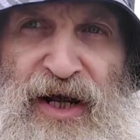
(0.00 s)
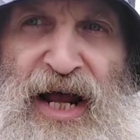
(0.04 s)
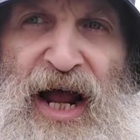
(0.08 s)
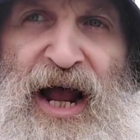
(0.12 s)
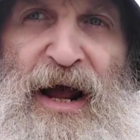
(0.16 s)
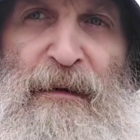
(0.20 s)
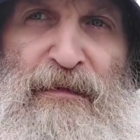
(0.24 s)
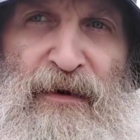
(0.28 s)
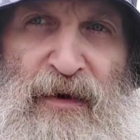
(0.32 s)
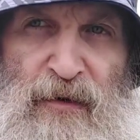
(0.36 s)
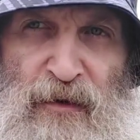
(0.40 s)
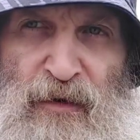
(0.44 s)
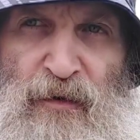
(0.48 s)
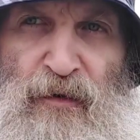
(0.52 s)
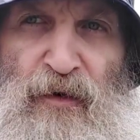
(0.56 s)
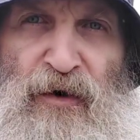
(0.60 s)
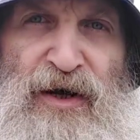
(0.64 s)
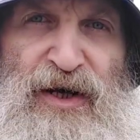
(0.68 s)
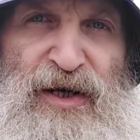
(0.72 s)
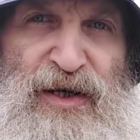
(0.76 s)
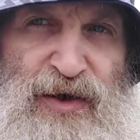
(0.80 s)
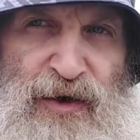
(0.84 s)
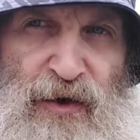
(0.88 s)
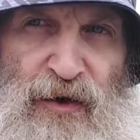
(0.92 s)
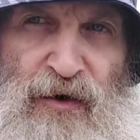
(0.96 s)
happy with what
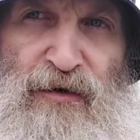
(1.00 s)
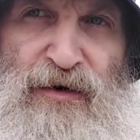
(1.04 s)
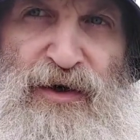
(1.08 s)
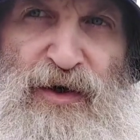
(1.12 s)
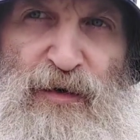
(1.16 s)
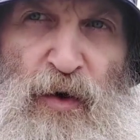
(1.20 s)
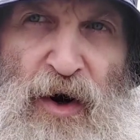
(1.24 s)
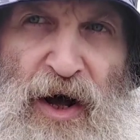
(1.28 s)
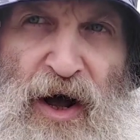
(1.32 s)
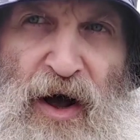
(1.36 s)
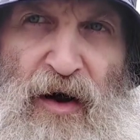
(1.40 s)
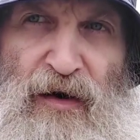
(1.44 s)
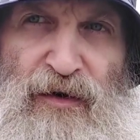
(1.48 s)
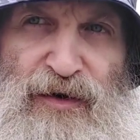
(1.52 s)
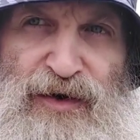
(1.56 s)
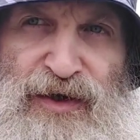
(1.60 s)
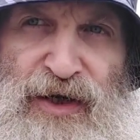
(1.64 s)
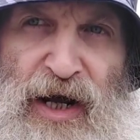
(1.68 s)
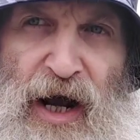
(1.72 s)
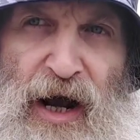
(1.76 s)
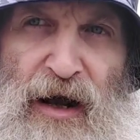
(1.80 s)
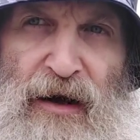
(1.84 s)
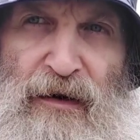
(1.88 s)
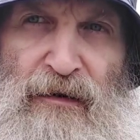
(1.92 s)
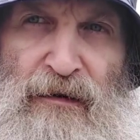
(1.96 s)
he saw as well.
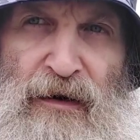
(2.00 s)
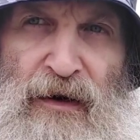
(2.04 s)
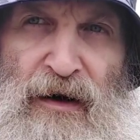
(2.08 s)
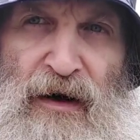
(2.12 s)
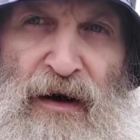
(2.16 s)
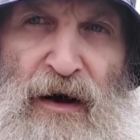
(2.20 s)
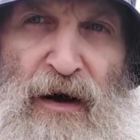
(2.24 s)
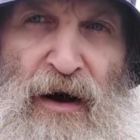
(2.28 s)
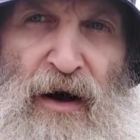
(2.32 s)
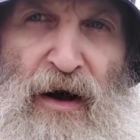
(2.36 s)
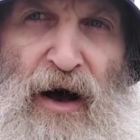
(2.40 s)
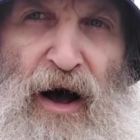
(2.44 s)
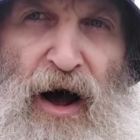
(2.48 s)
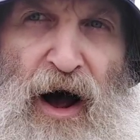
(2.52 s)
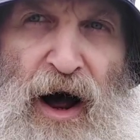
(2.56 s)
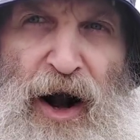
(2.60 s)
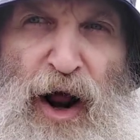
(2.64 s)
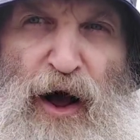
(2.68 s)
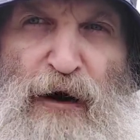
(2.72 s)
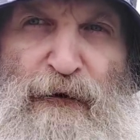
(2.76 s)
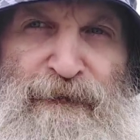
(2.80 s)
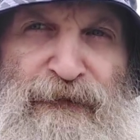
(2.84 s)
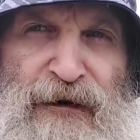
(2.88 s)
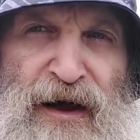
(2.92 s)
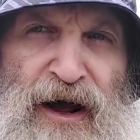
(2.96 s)
So I
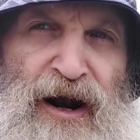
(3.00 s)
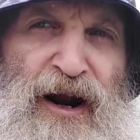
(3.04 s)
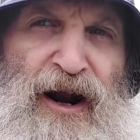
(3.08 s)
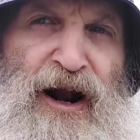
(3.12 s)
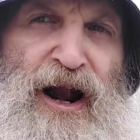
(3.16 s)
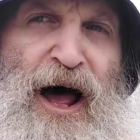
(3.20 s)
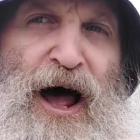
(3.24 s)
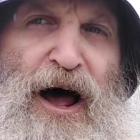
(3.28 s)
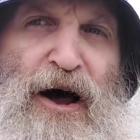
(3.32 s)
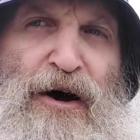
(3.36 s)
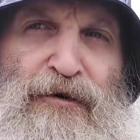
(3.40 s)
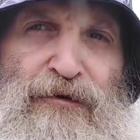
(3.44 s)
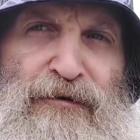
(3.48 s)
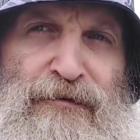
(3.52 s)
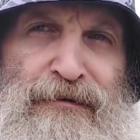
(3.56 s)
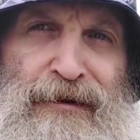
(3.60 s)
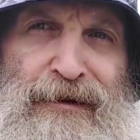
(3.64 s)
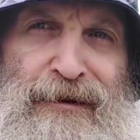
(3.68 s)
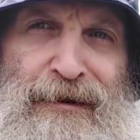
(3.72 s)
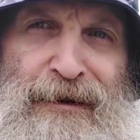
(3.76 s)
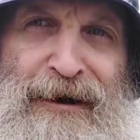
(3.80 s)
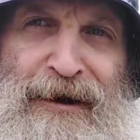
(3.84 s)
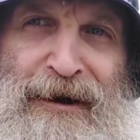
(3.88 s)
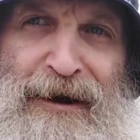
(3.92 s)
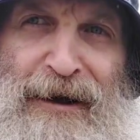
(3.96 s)
don't feel alone
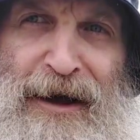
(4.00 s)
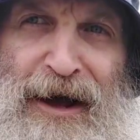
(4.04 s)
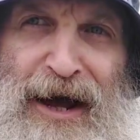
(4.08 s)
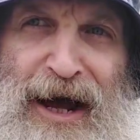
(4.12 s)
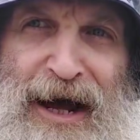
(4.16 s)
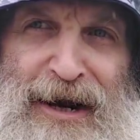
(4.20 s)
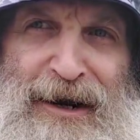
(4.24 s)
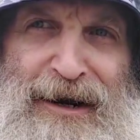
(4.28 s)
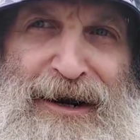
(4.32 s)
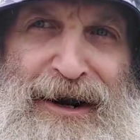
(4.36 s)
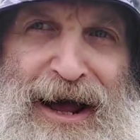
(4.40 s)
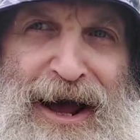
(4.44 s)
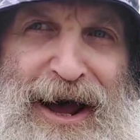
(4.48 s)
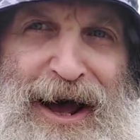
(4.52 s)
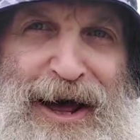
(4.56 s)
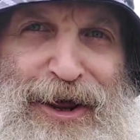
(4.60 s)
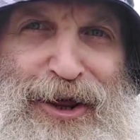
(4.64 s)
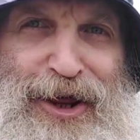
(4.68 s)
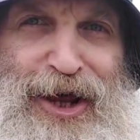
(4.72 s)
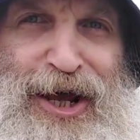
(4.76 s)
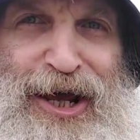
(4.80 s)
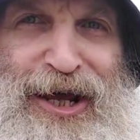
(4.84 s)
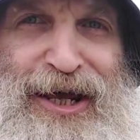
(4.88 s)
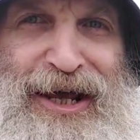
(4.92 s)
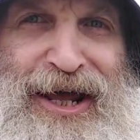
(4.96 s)
in
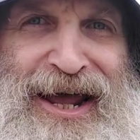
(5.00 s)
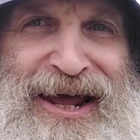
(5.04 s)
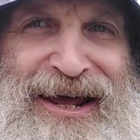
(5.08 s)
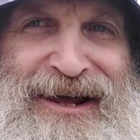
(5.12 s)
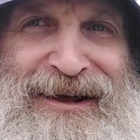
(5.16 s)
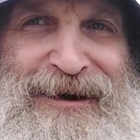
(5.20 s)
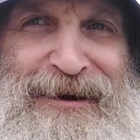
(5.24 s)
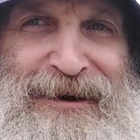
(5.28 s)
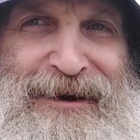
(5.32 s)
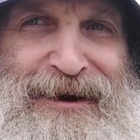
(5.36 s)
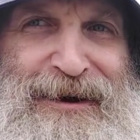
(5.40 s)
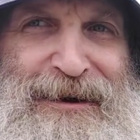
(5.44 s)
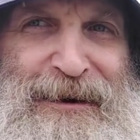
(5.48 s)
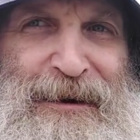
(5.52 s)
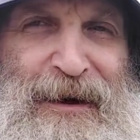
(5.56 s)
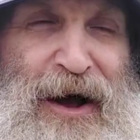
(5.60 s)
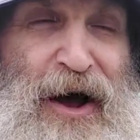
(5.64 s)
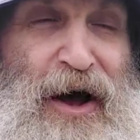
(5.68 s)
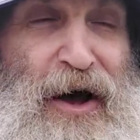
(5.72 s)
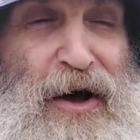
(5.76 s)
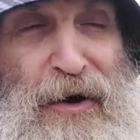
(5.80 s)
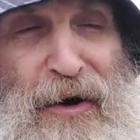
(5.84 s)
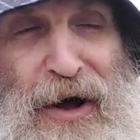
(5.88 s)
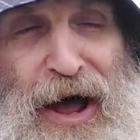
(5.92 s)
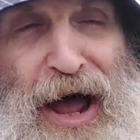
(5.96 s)
thinking
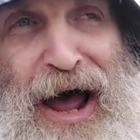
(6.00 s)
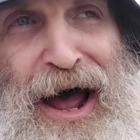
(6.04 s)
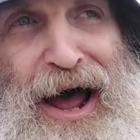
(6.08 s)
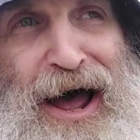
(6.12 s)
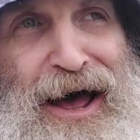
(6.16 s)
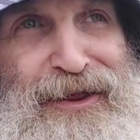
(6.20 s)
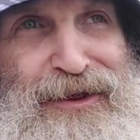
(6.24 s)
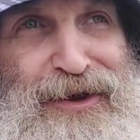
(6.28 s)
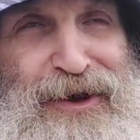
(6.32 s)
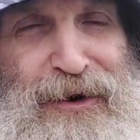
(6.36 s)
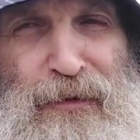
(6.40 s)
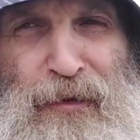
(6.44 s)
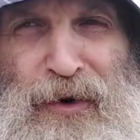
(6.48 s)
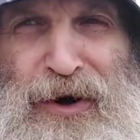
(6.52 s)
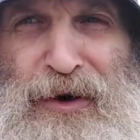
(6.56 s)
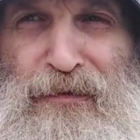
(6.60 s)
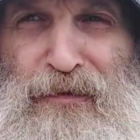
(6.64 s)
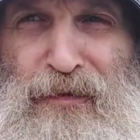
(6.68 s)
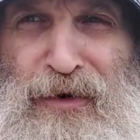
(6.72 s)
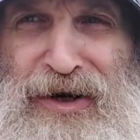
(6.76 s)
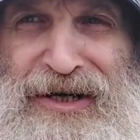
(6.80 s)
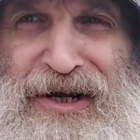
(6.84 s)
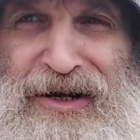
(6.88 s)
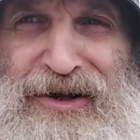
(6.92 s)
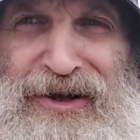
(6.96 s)
that
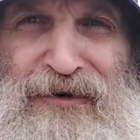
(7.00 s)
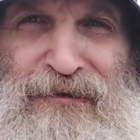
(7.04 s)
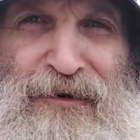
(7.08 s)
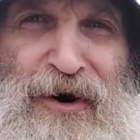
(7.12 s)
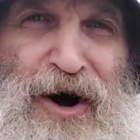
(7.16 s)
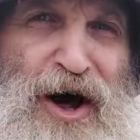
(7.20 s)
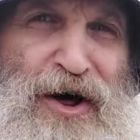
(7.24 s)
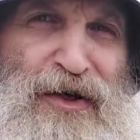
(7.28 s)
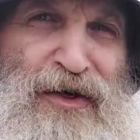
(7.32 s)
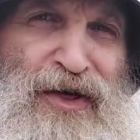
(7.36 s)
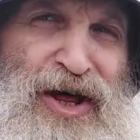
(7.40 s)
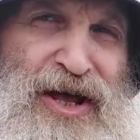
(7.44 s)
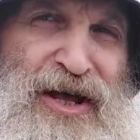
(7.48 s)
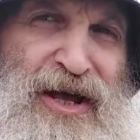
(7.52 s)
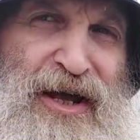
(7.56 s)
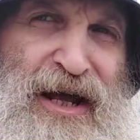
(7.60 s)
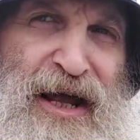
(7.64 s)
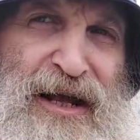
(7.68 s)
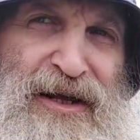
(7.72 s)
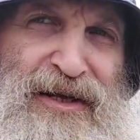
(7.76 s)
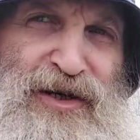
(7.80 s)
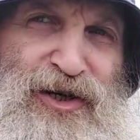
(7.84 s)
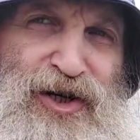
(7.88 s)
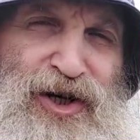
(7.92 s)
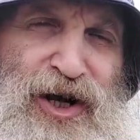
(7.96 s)
we did the right thing
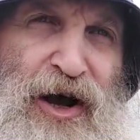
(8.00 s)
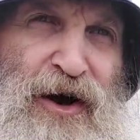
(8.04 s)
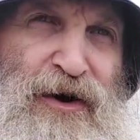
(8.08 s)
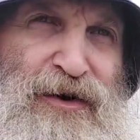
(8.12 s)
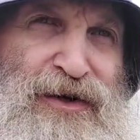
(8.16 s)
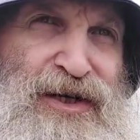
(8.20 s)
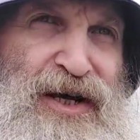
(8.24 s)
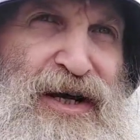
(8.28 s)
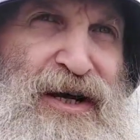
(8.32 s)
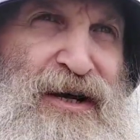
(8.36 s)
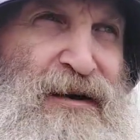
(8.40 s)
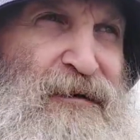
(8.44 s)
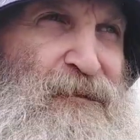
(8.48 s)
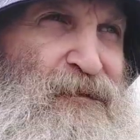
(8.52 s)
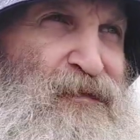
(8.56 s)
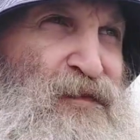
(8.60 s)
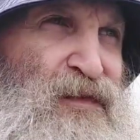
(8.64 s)
against Chelsea.